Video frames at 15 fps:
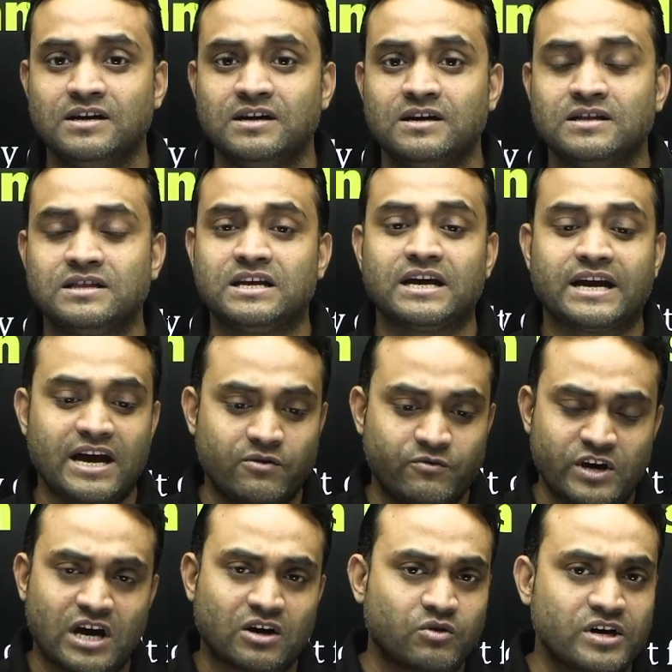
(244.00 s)
Then again, we
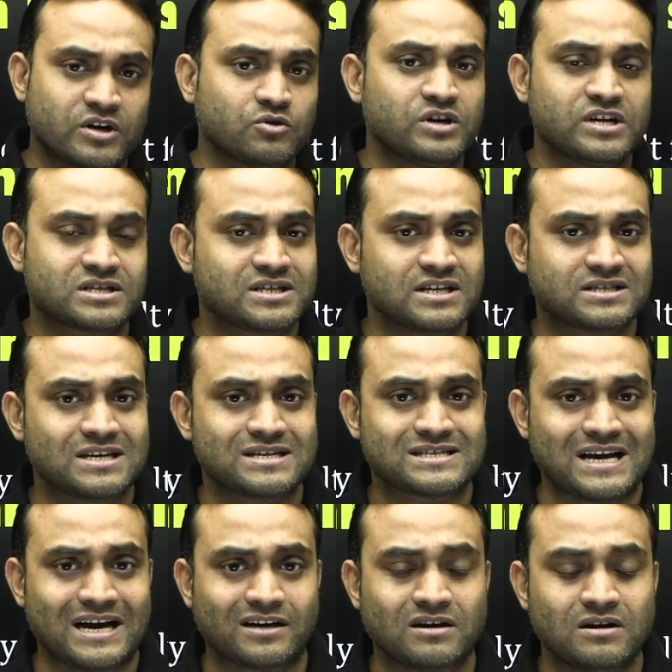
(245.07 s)
are going to discuss a
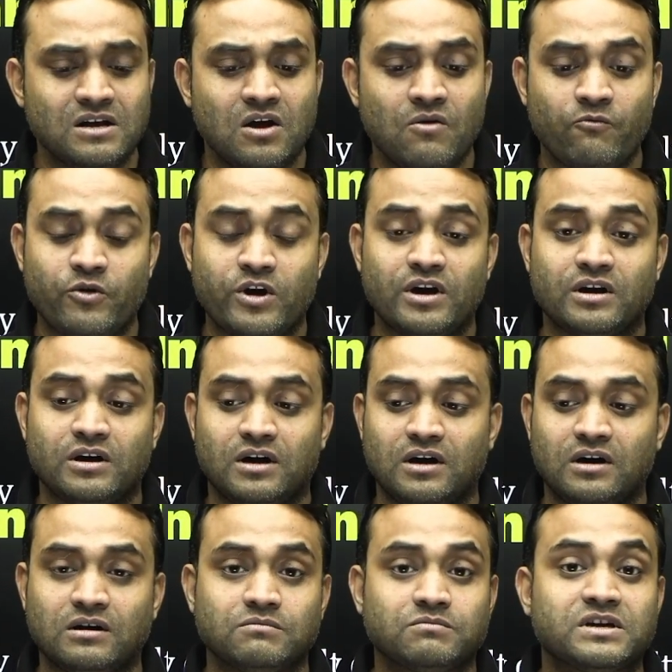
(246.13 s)
set where
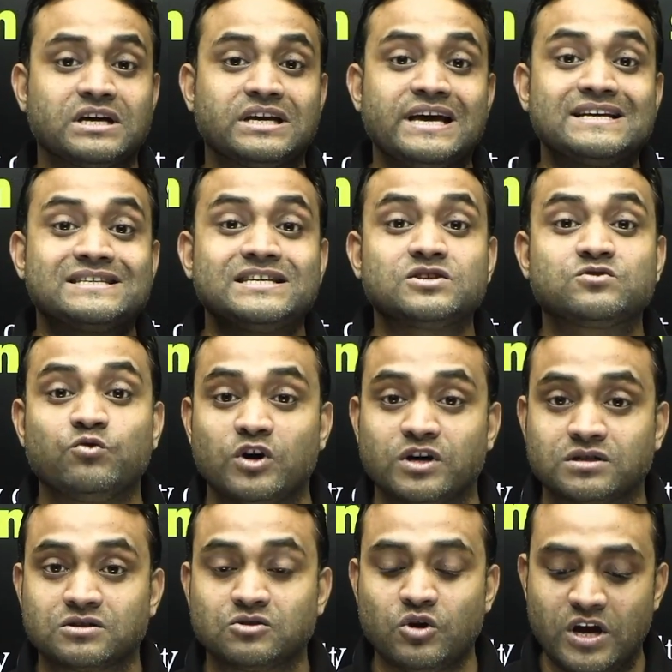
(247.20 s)
uh, cases work.
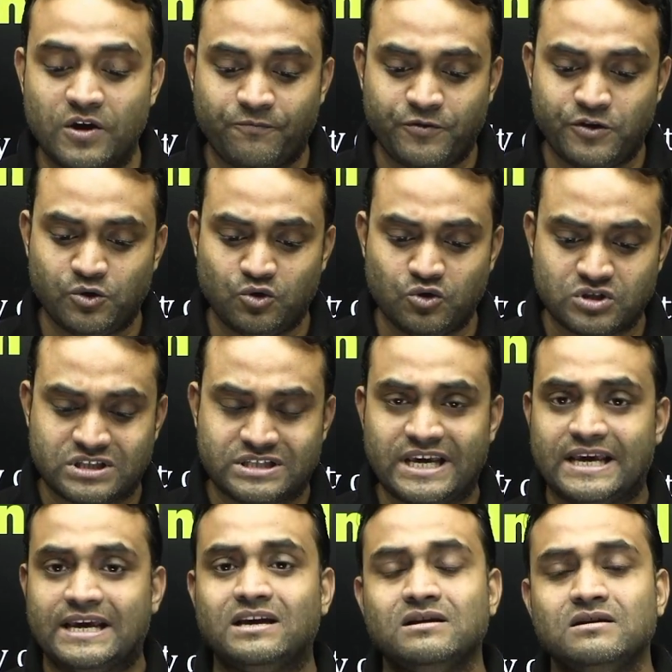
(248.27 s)
So if you
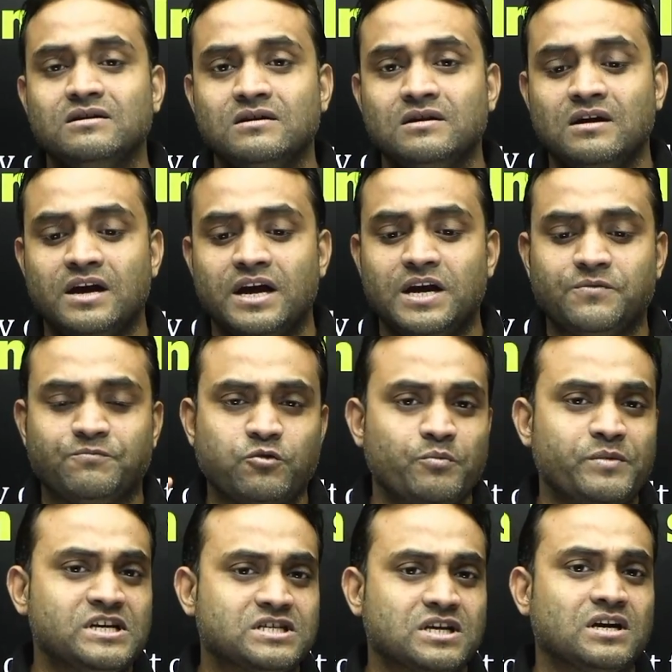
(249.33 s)
see
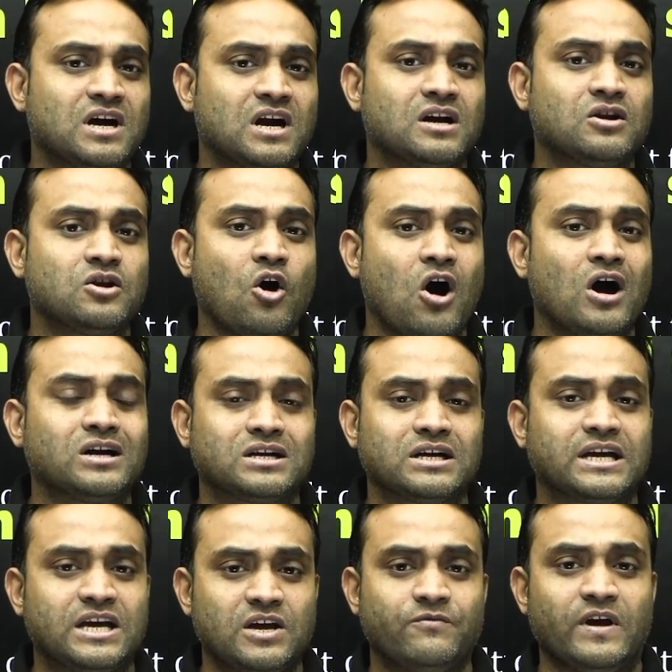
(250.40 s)
information are not
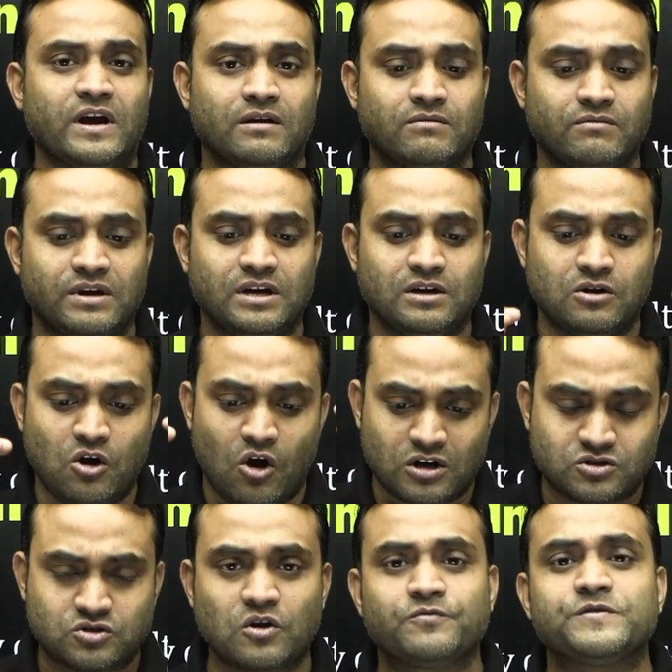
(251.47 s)
given in lots
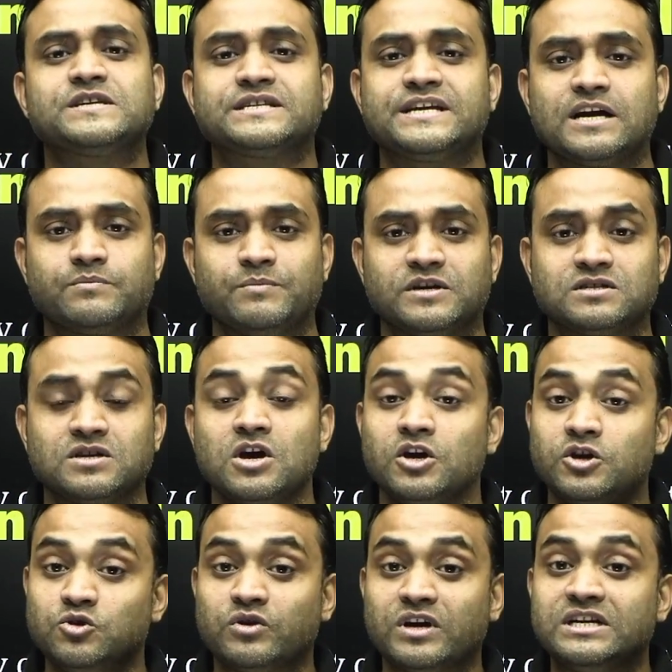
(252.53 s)
of statements,
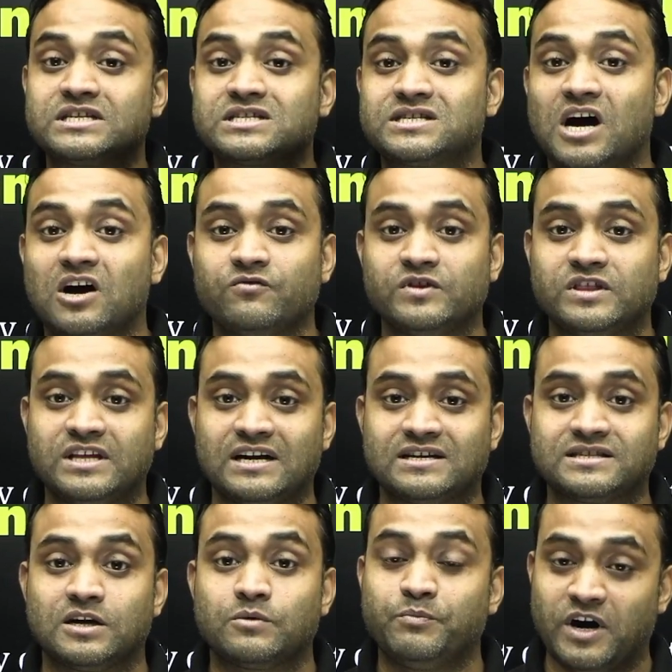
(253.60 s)
you can start with that
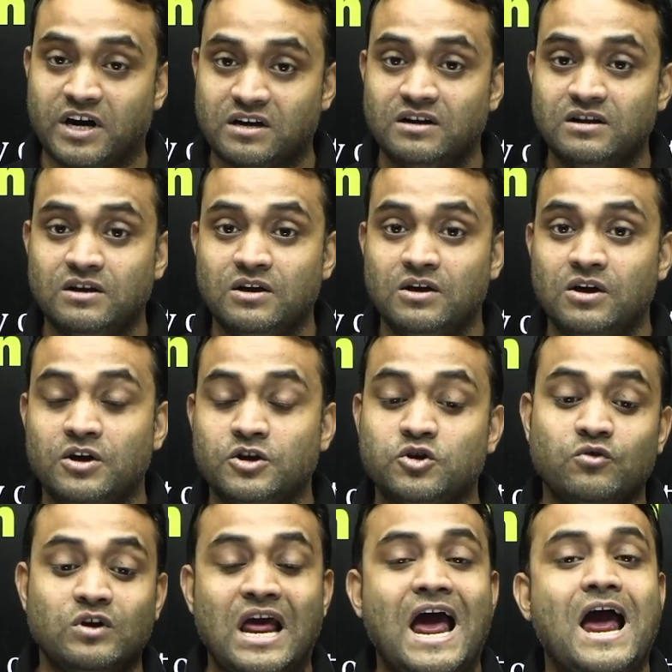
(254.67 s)
set. But you will
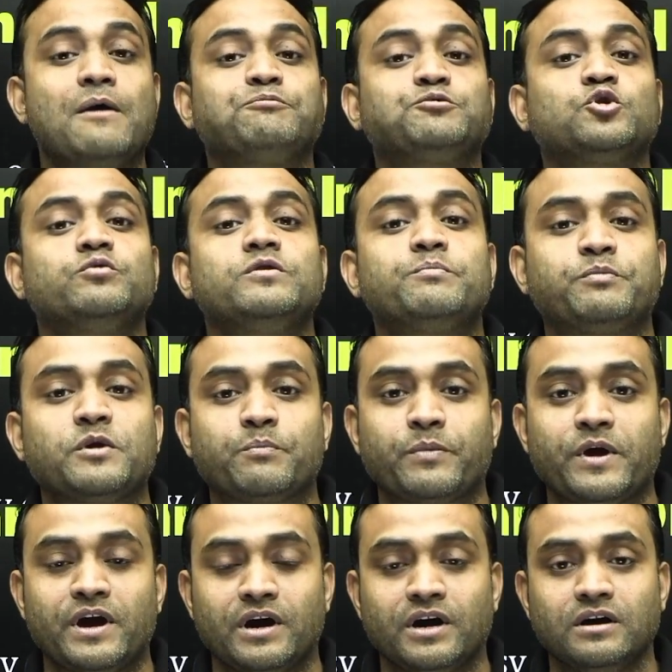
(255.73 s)
have to be
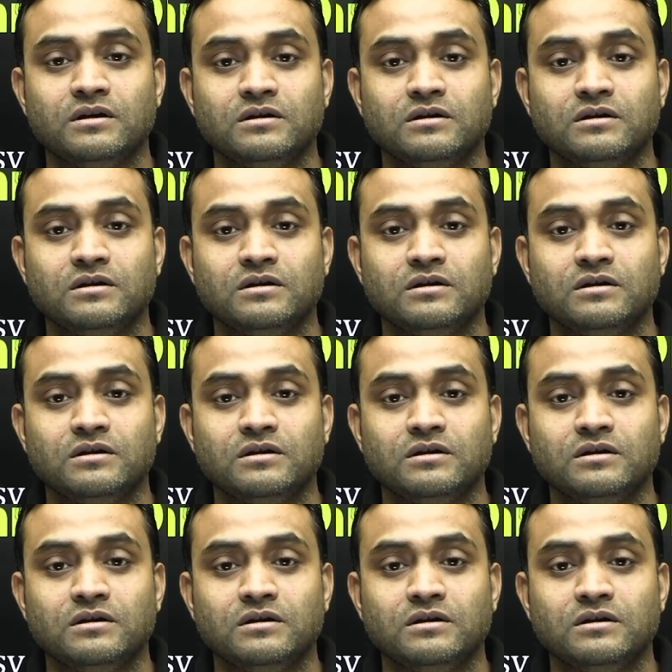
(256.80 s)
prepared